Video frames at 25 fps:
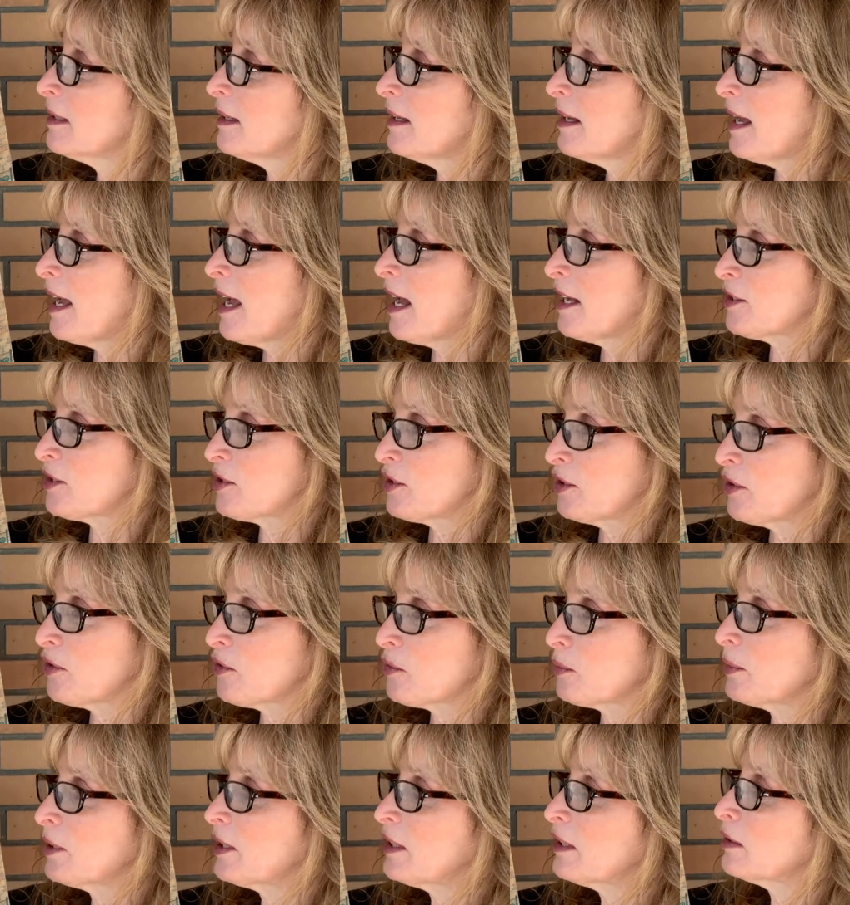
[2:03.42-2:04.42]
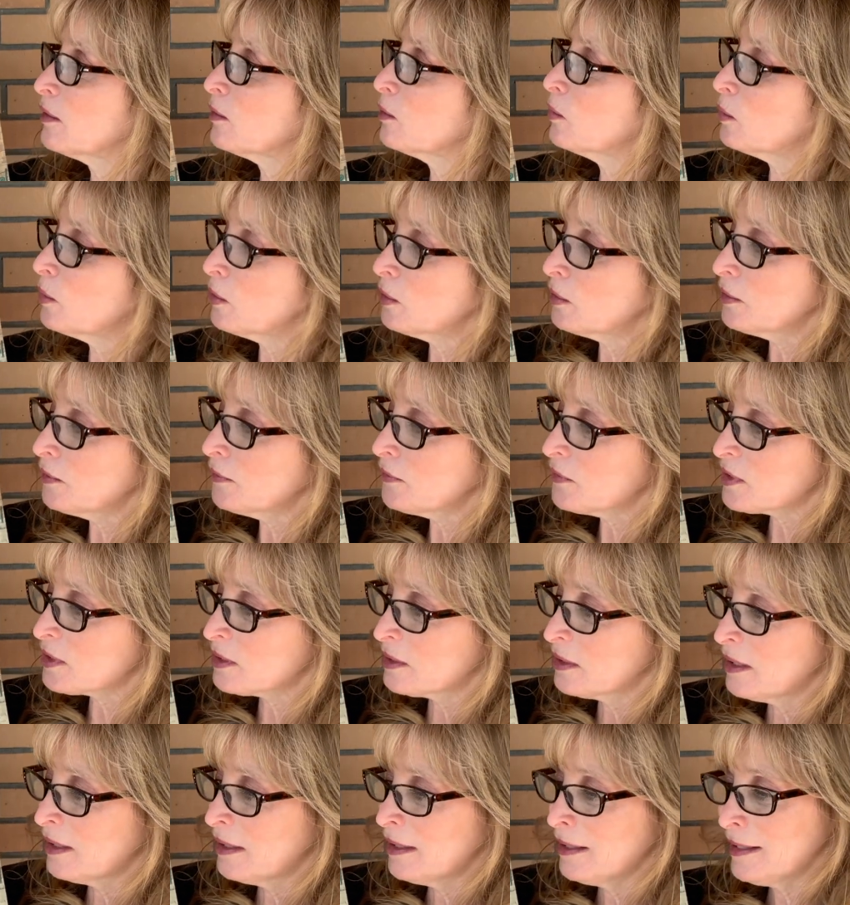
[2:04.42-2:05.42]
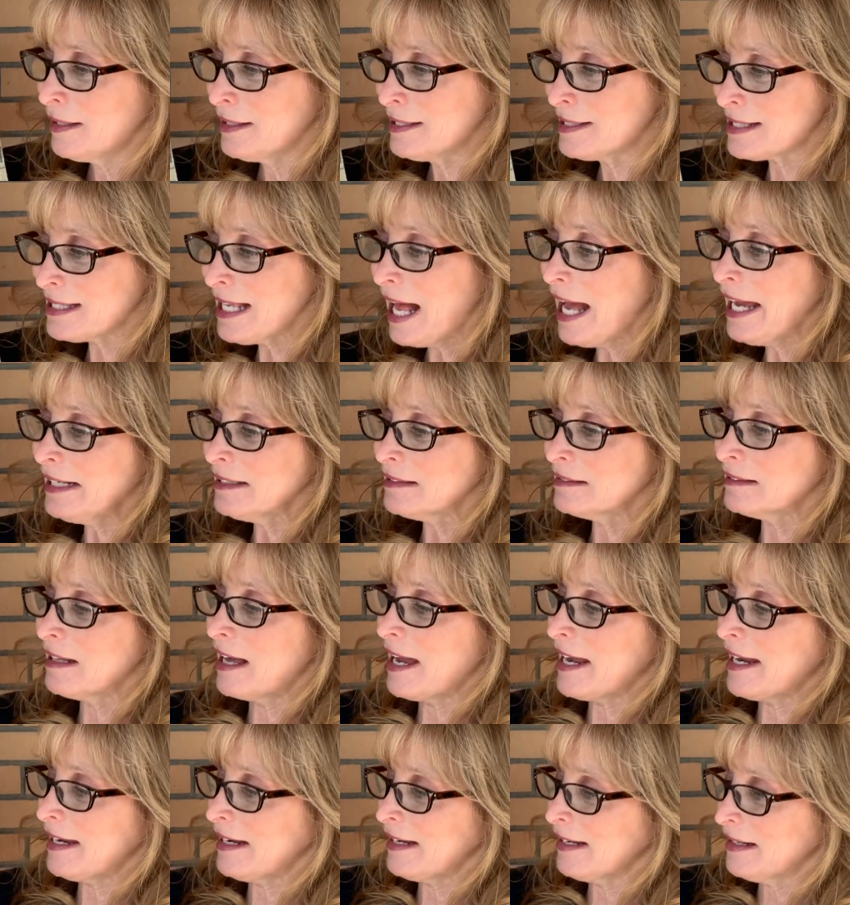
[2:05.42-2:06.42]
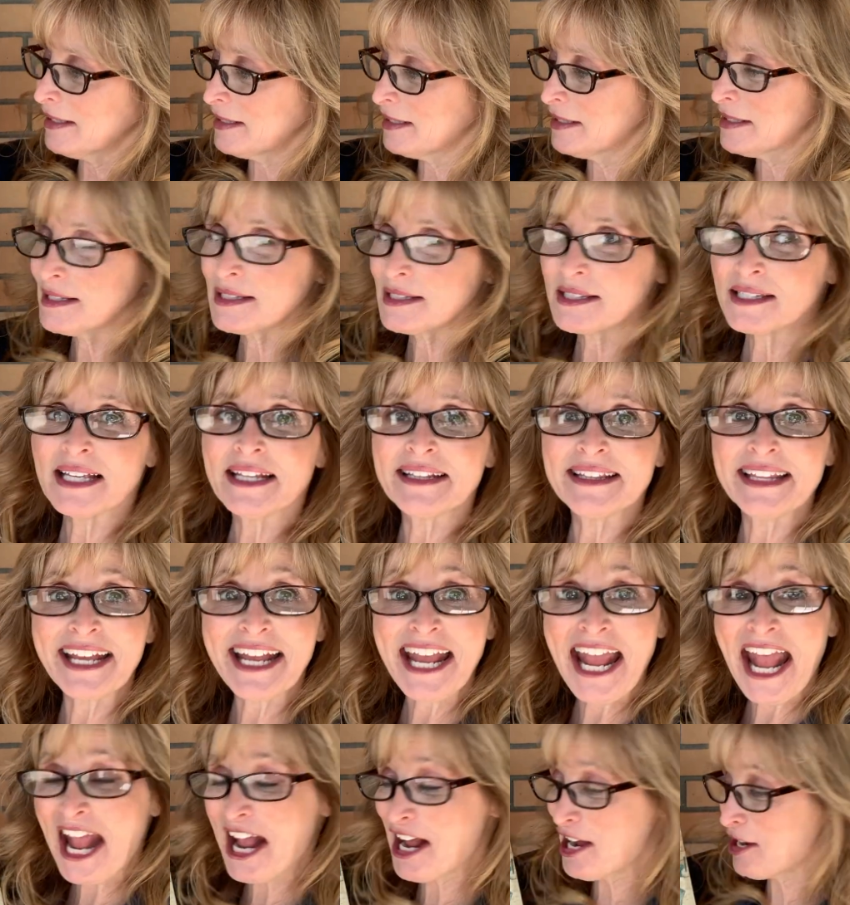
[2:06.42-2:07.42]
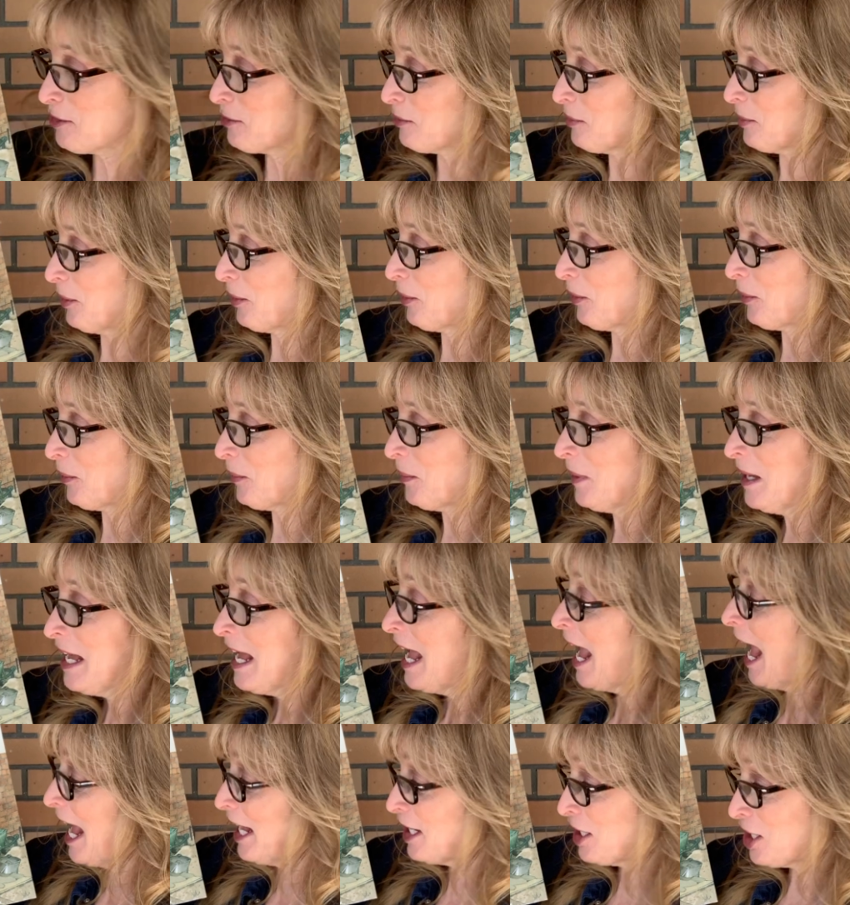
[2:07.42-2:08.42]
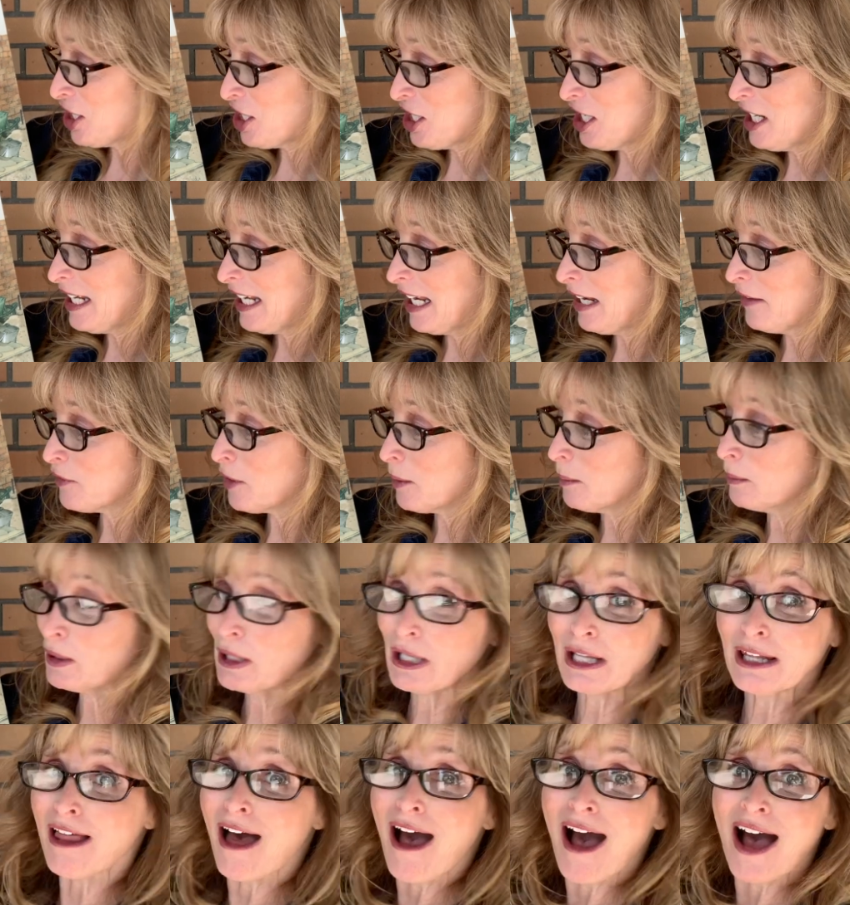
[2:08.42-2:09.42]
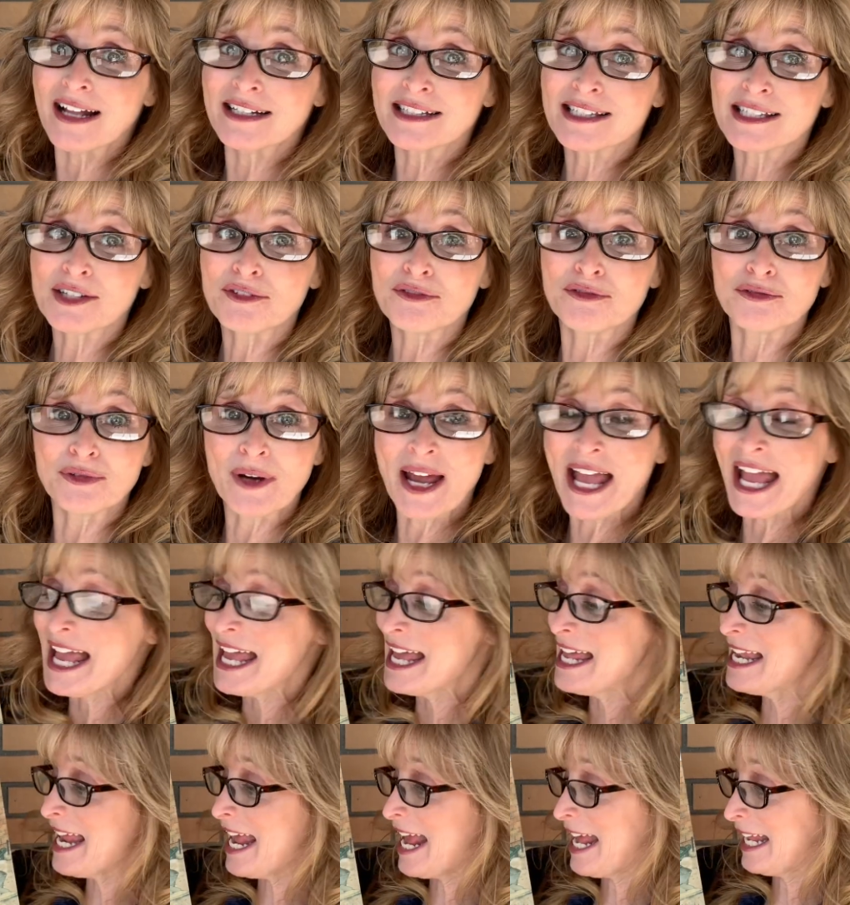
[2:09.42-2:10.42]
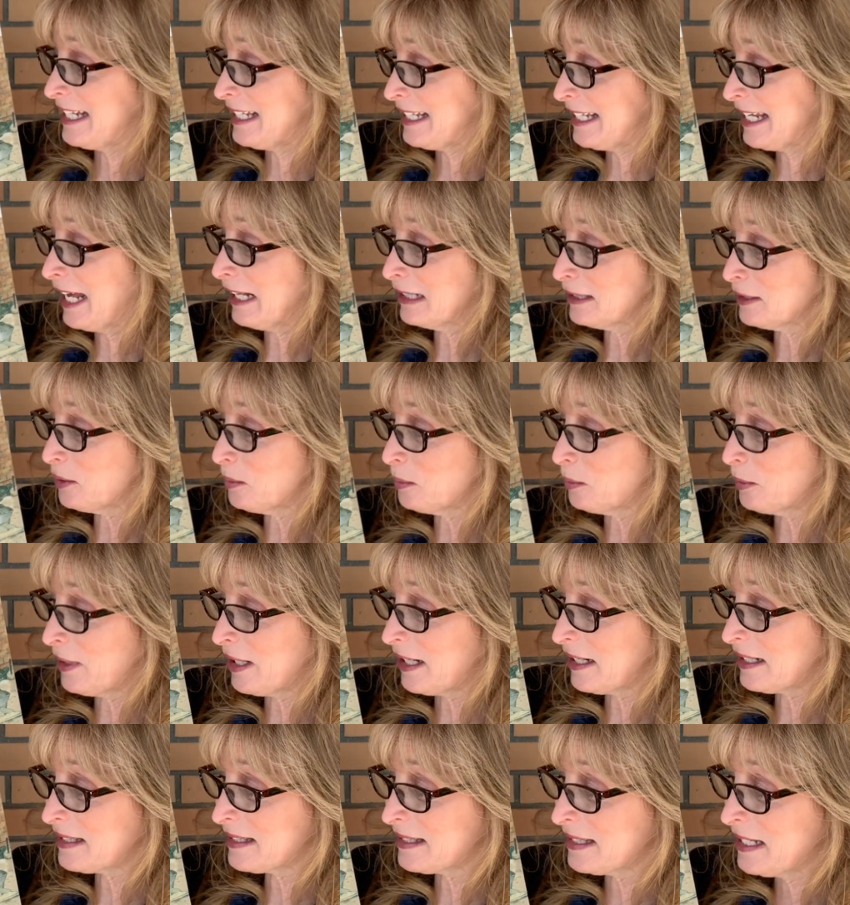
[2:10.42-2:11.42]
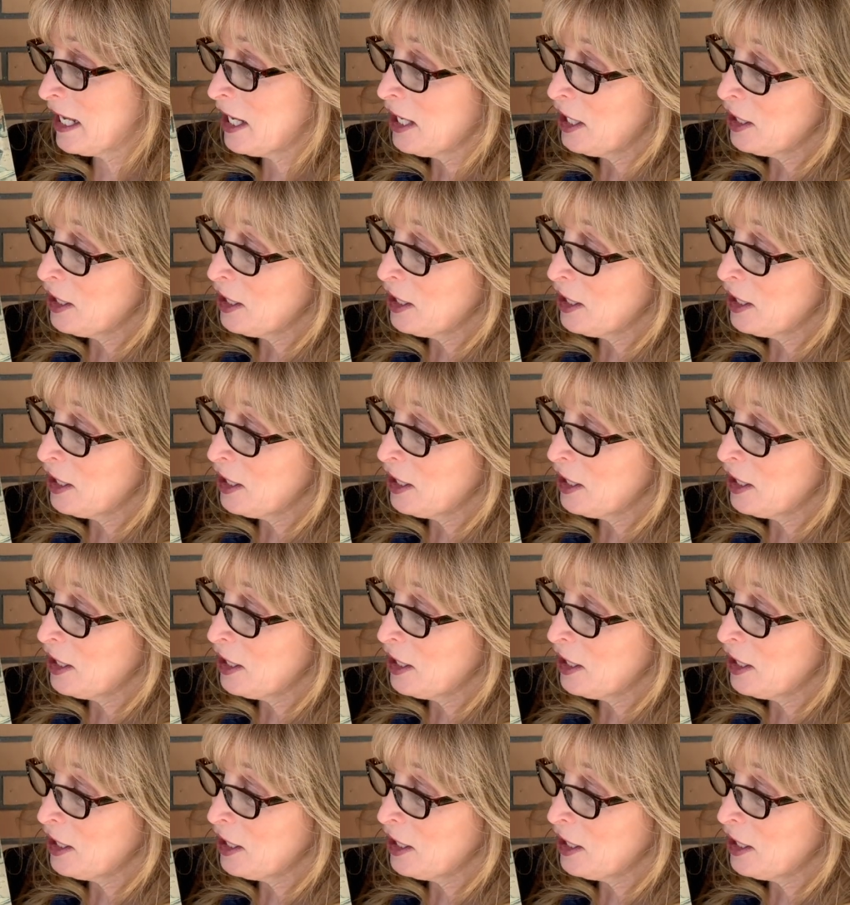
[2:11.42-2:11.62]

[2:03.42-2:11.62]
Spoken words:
asked the three little wolves. "Certainly," said the kangaroo, and she gave them lots of red and yellow bricks.